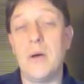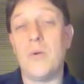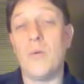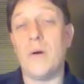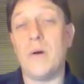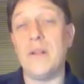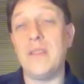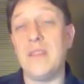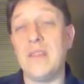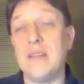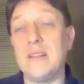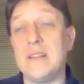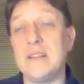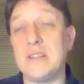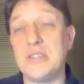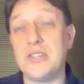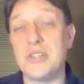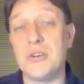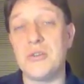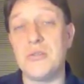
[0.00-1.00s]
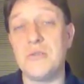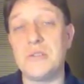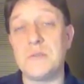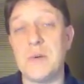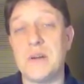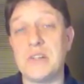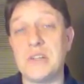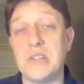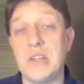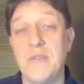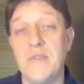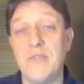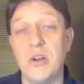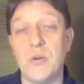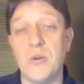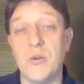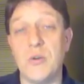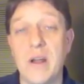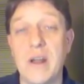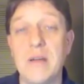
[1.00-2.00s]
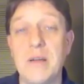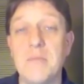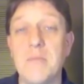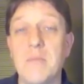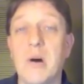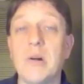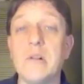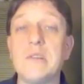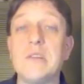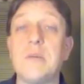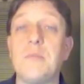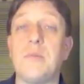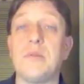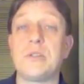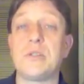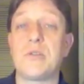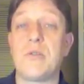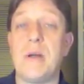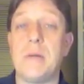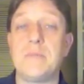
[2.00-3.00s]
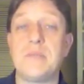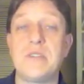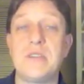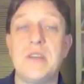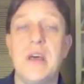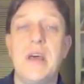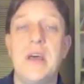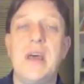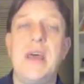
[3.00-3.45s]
One thing that's true, especially if you're running multiple scripts,